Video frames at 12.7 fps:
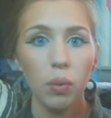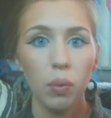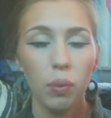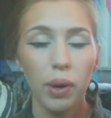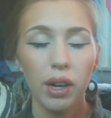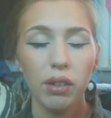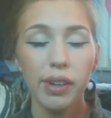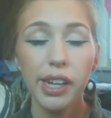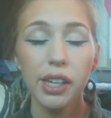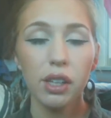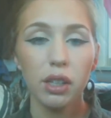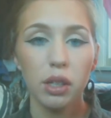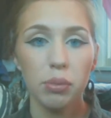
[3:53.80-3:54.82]
wear a
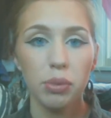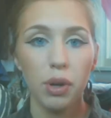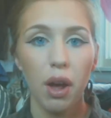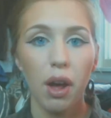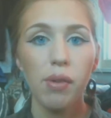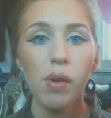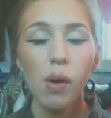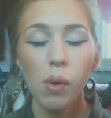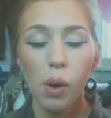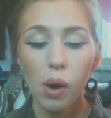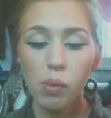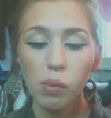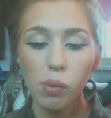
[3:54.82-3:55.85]
regular bra.
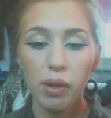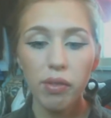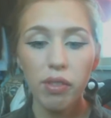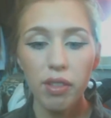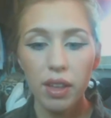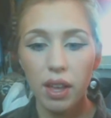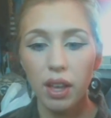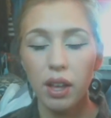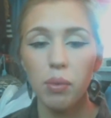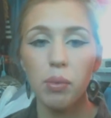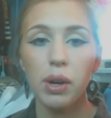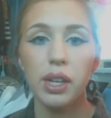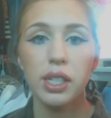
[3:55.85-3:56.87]
Oh, one thing
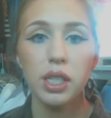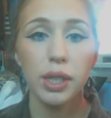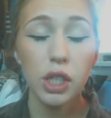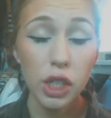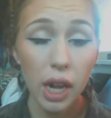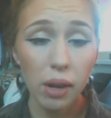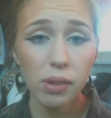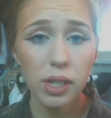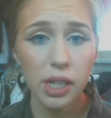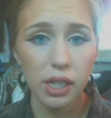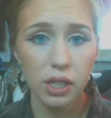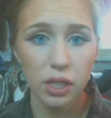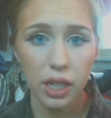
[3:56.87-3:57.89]
was so I showered
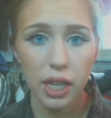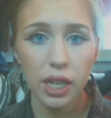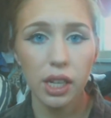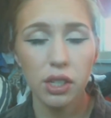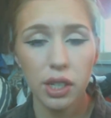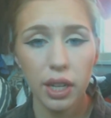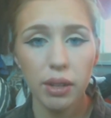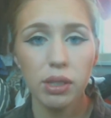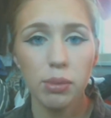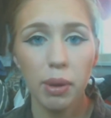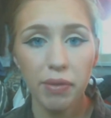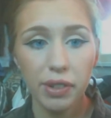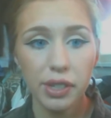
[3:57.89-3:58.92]
yesterday. Yesterday was
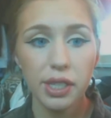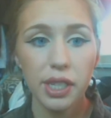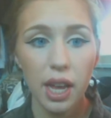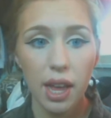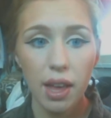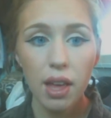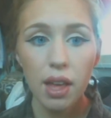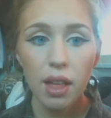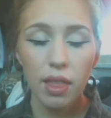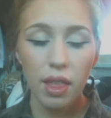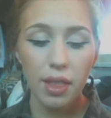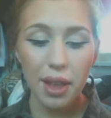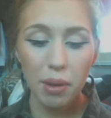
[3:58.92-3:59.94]
my first day that they